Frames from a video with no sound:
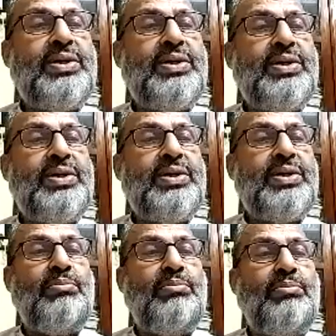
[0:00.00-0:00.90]
out a
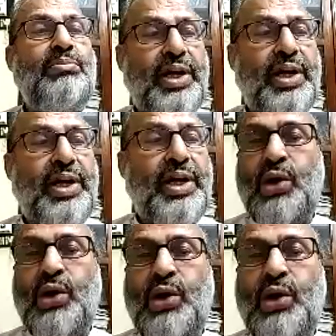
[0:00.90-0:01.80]
monograph
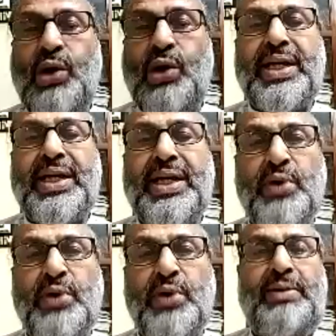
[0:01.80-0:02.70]
called
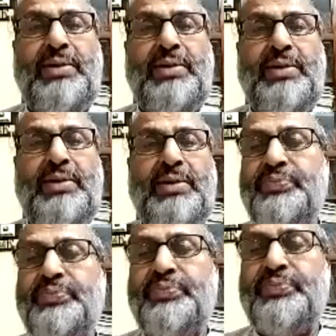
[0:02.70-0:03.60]
Constructive
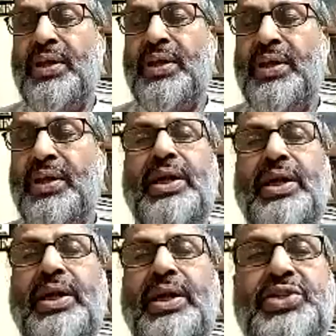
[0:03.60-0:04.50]
Program,
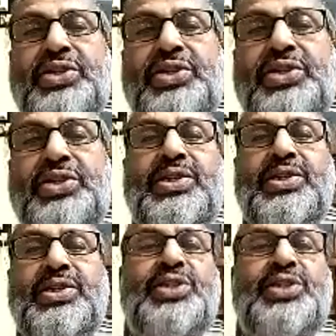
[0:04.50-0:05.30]
in which he has